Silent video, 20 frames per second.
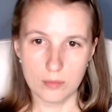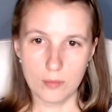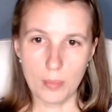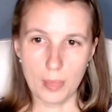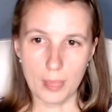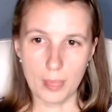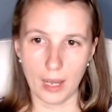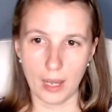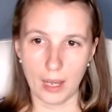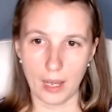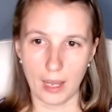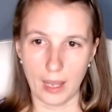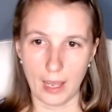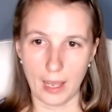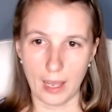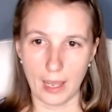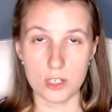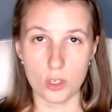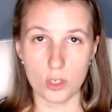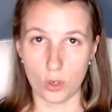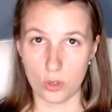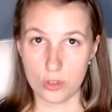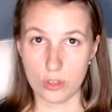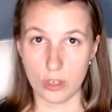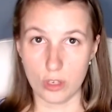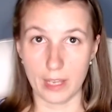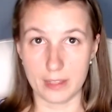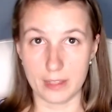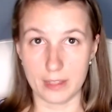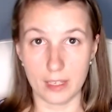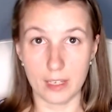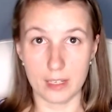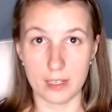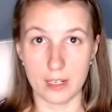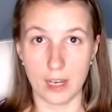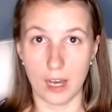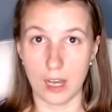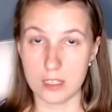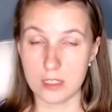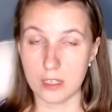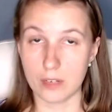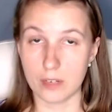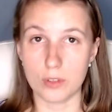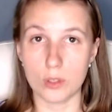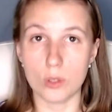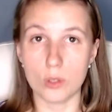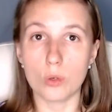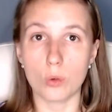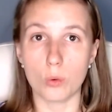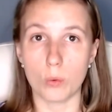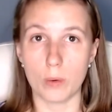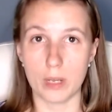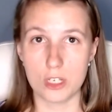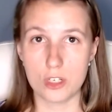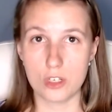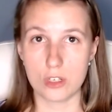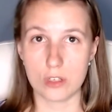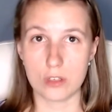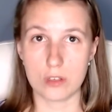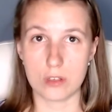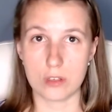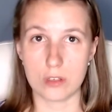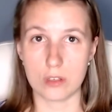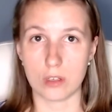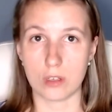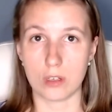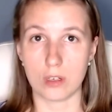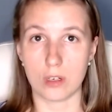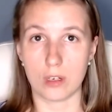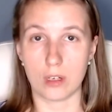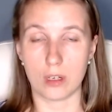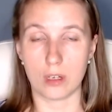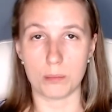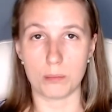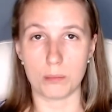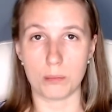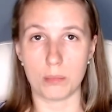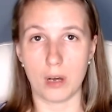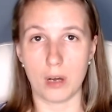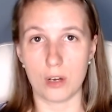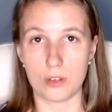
And also at the end, ask a few questions about